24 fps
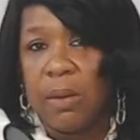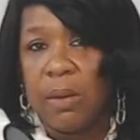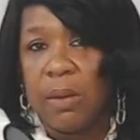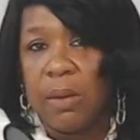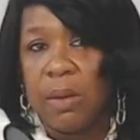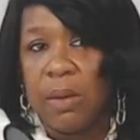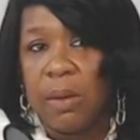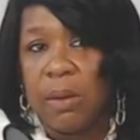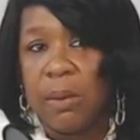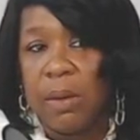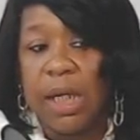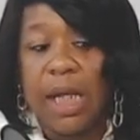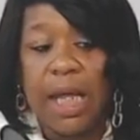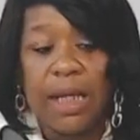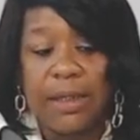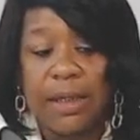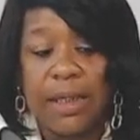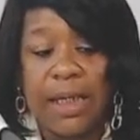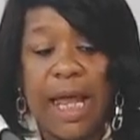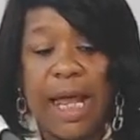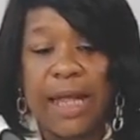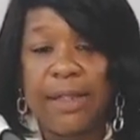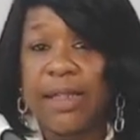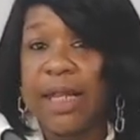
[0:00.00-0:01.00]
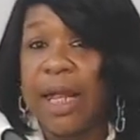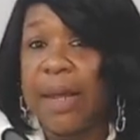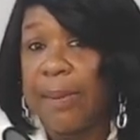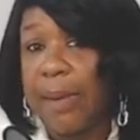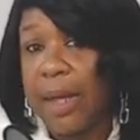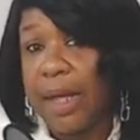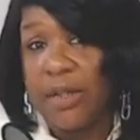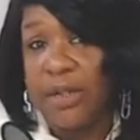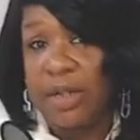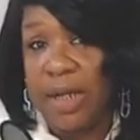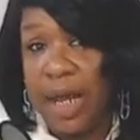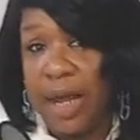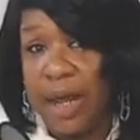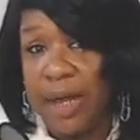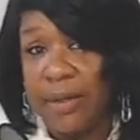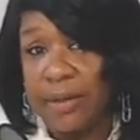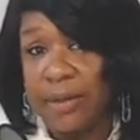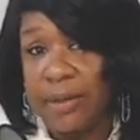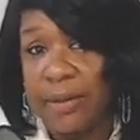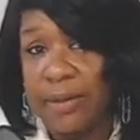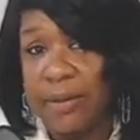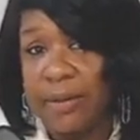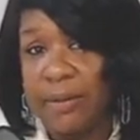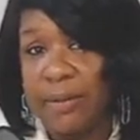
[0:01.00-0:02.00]
Because the last time I checked,
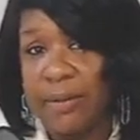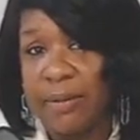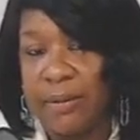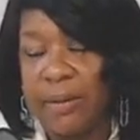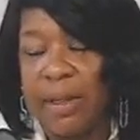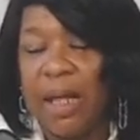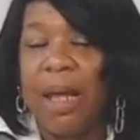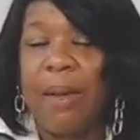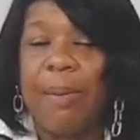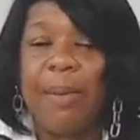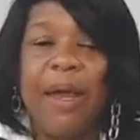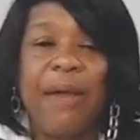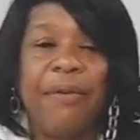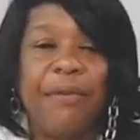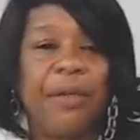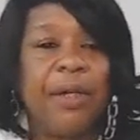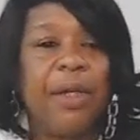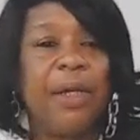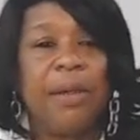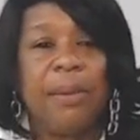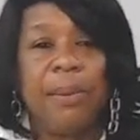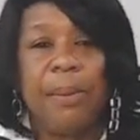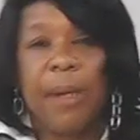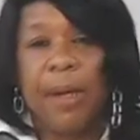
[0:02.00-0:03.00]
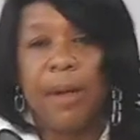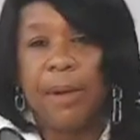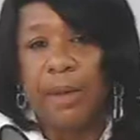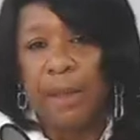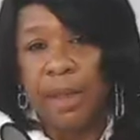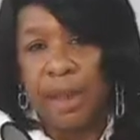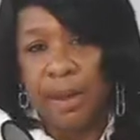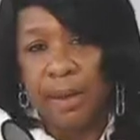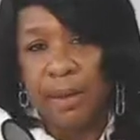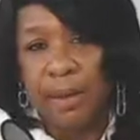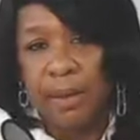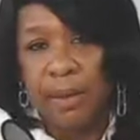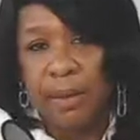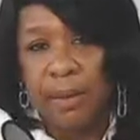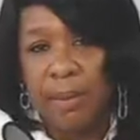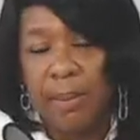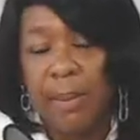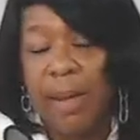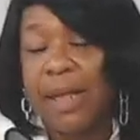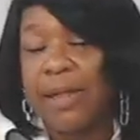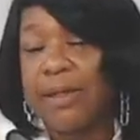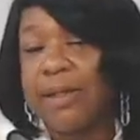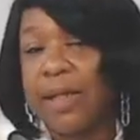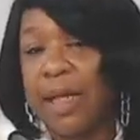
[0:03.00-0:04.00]
I'm African American.
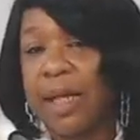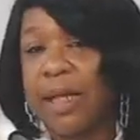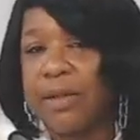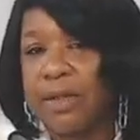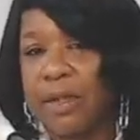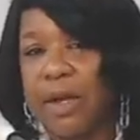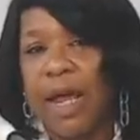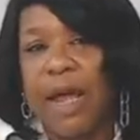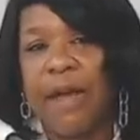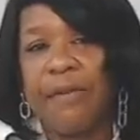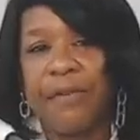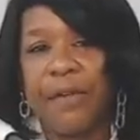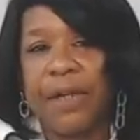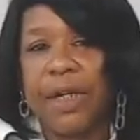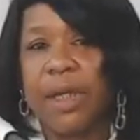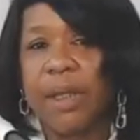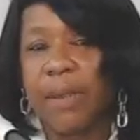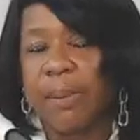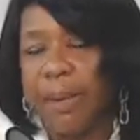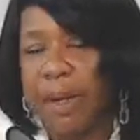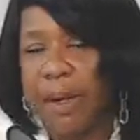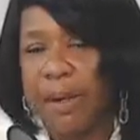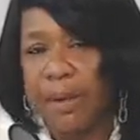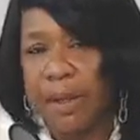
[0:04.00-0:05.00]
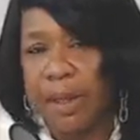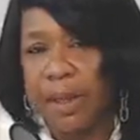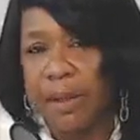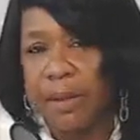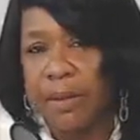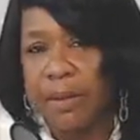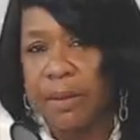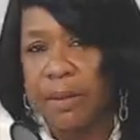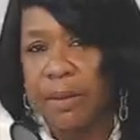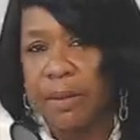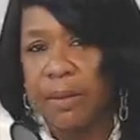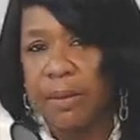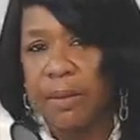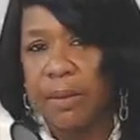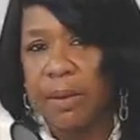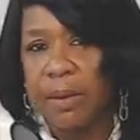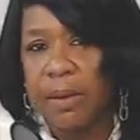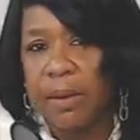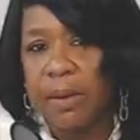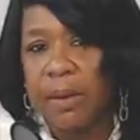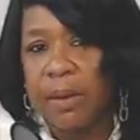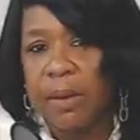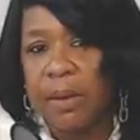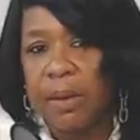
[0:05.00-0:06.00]
My sons are African American.
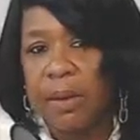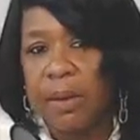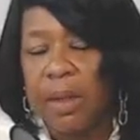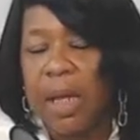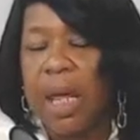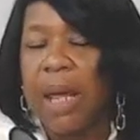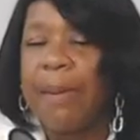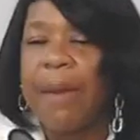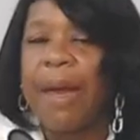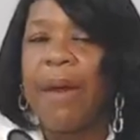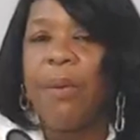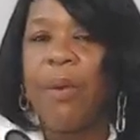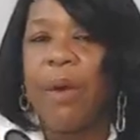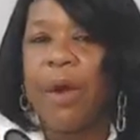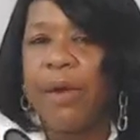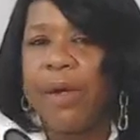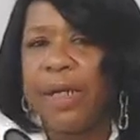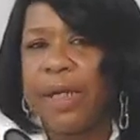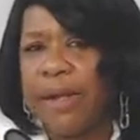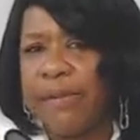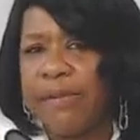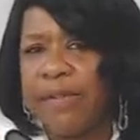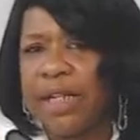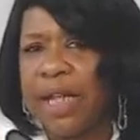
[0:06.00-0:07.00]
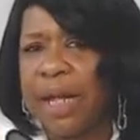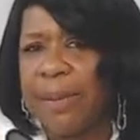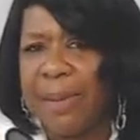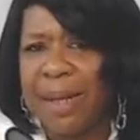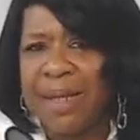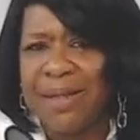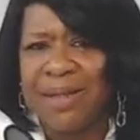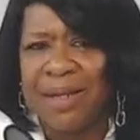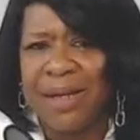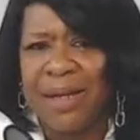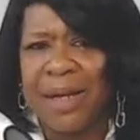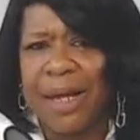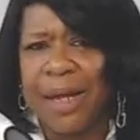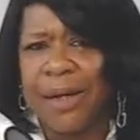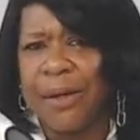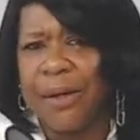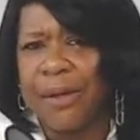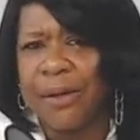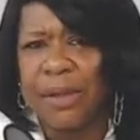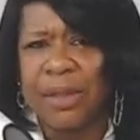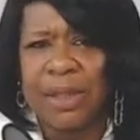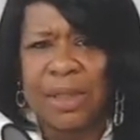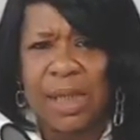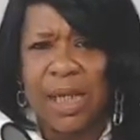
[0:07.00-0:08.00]
Am I worried every time my son got to go
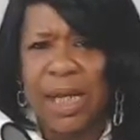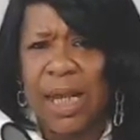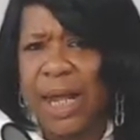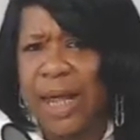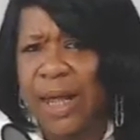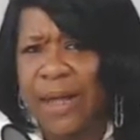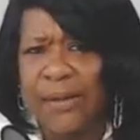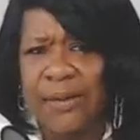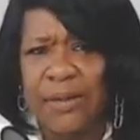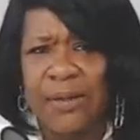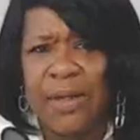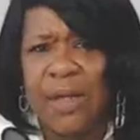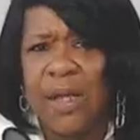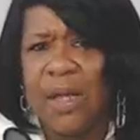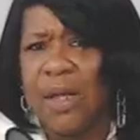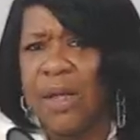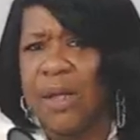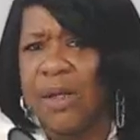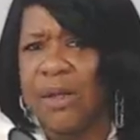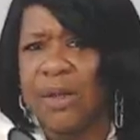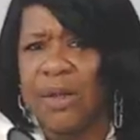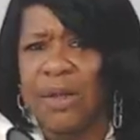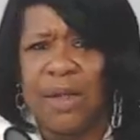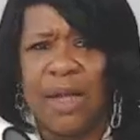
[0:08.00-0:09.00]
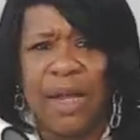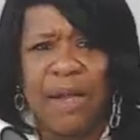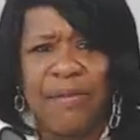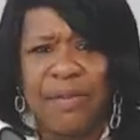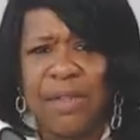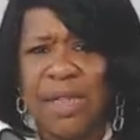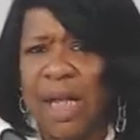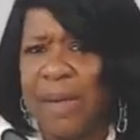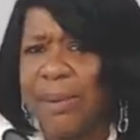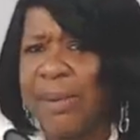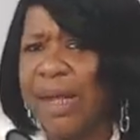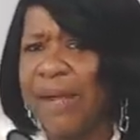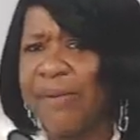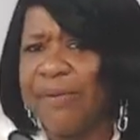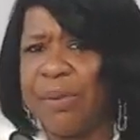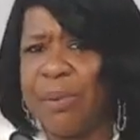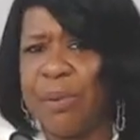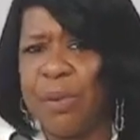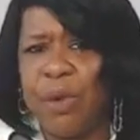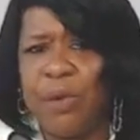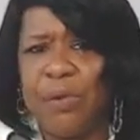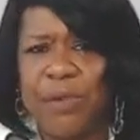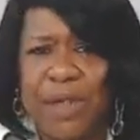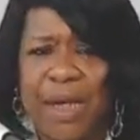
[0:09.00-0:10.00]
to class? Every time he have to
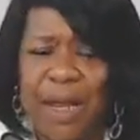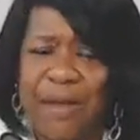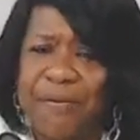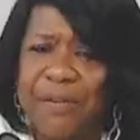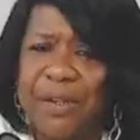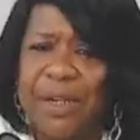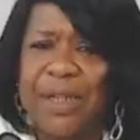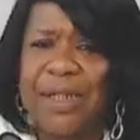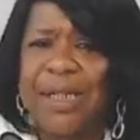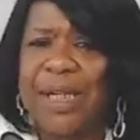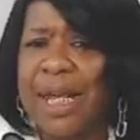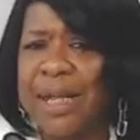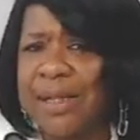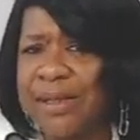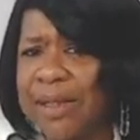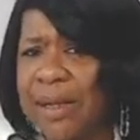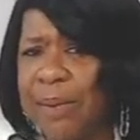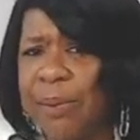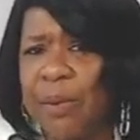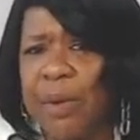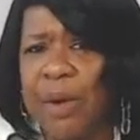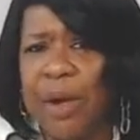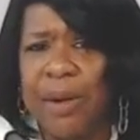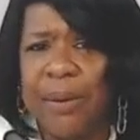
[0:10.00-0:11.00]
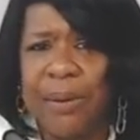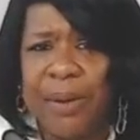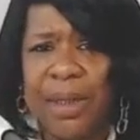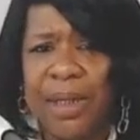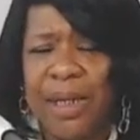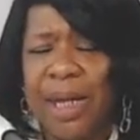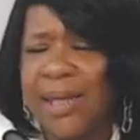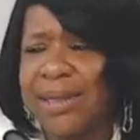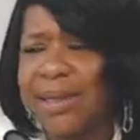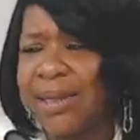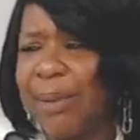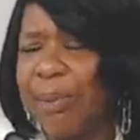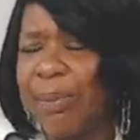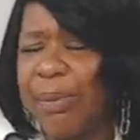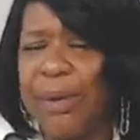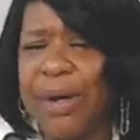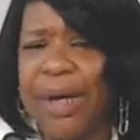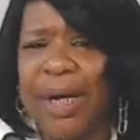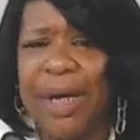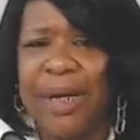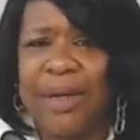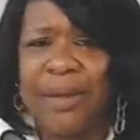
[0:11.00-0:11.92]
move in that vehicle? Yes, I'm worried. Yes, I'm praying.